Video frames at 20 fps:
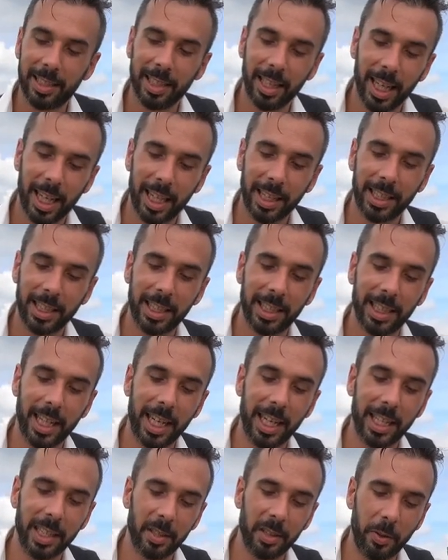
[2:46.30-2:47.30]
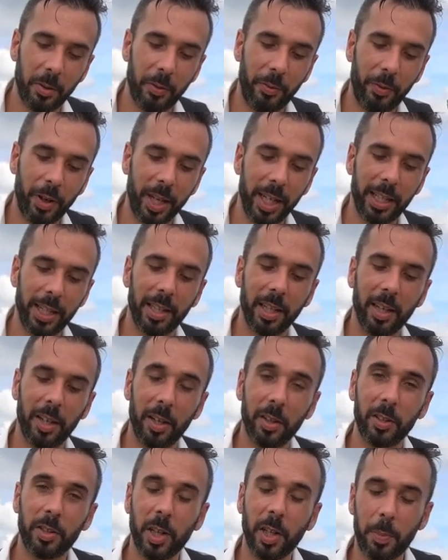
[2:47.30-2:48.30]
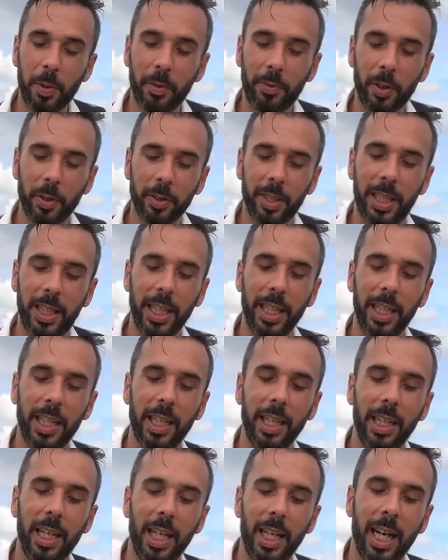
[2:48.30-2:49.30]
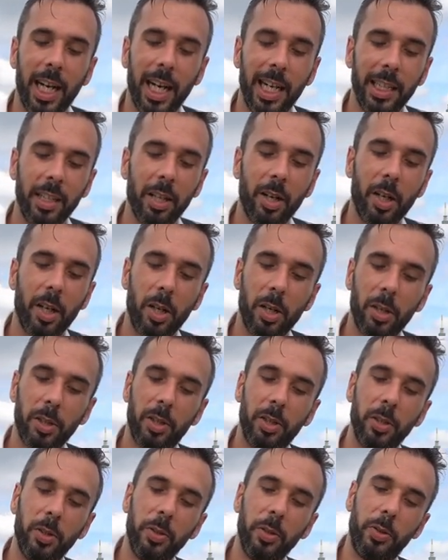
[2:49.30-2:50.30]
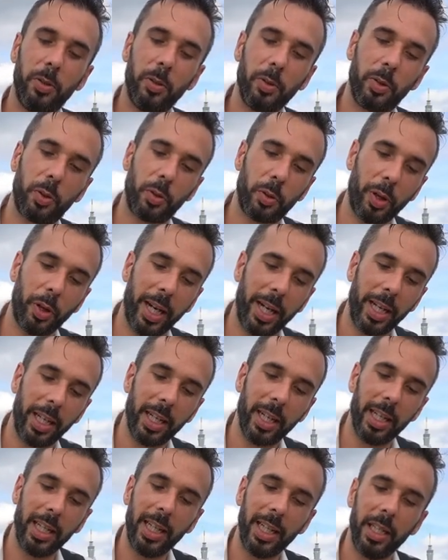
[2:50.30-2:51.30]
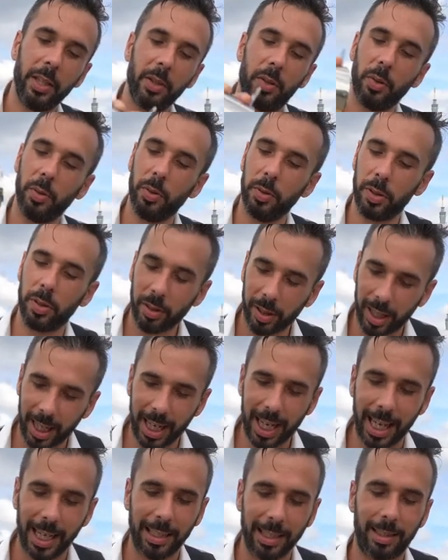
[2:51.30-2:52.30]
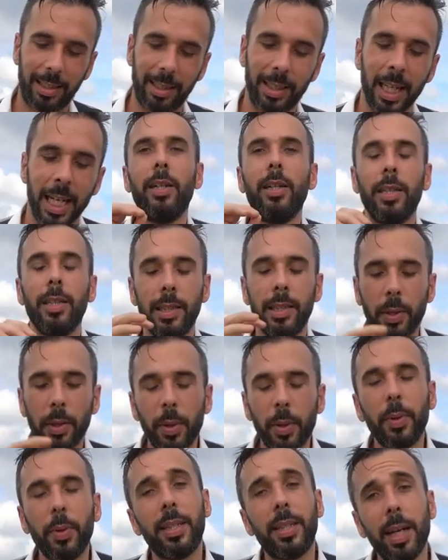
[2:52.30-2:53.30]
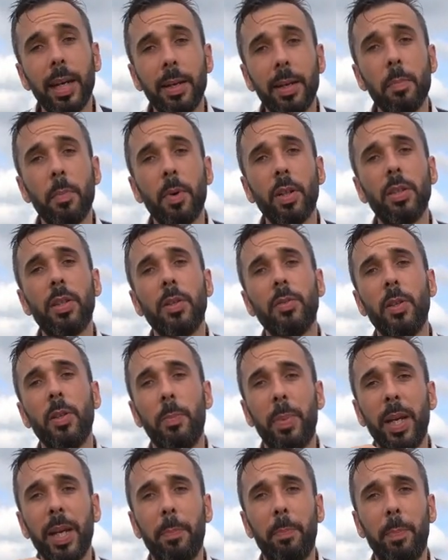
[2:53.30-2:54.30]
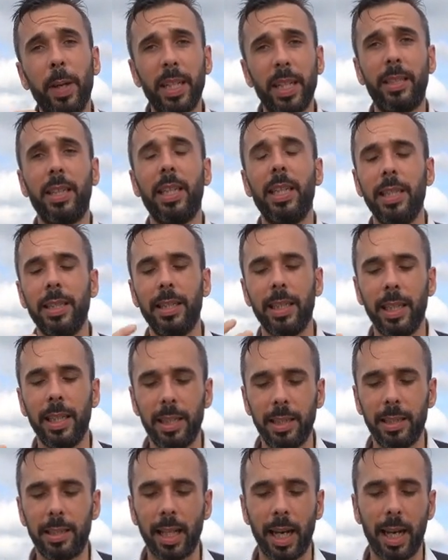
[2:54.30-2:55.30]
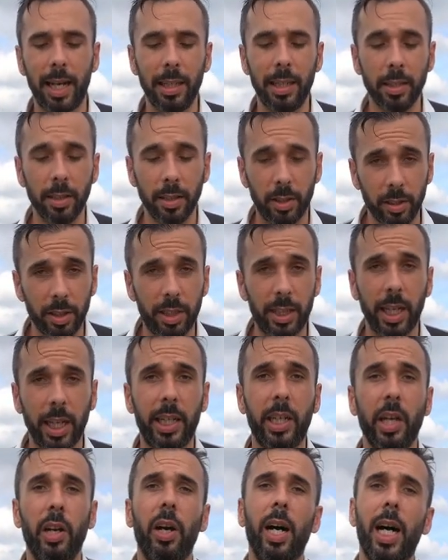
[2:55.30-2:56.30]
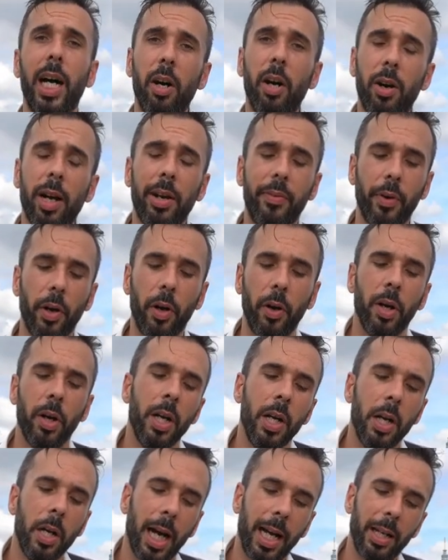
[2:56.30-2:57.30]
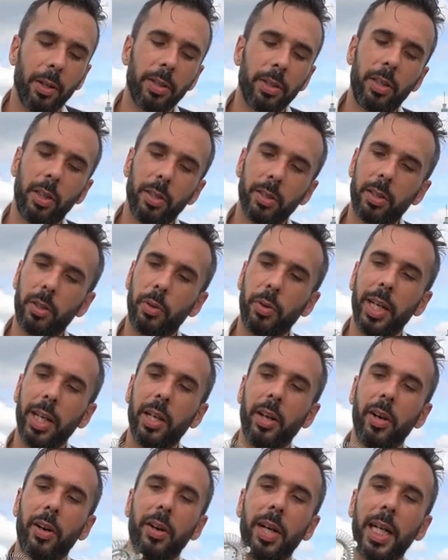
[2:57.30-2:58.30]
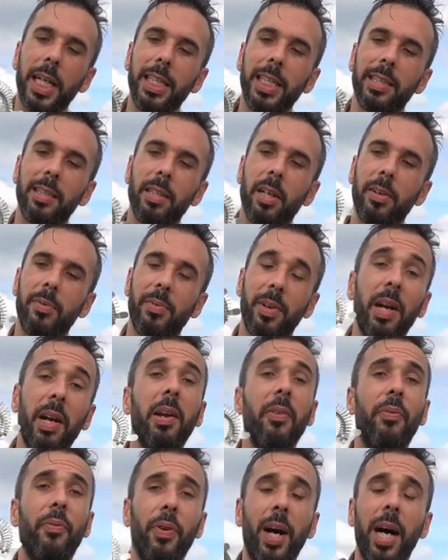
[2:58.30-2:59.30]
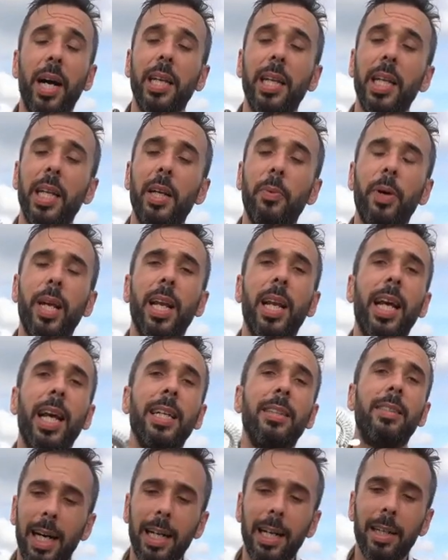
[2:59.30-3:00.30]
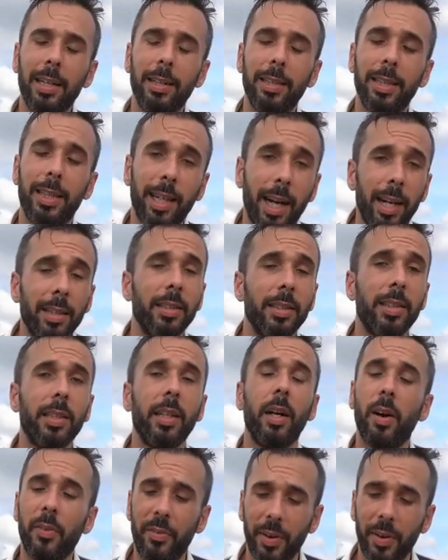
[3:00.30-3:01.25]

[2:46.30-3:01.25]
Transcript: are designed to fit on top of your tin and allows you to strain into the glass. They will retain most of the big pieces inside the shaker. However, an Hawthorne strainer is not very fine. It will let uh, shards of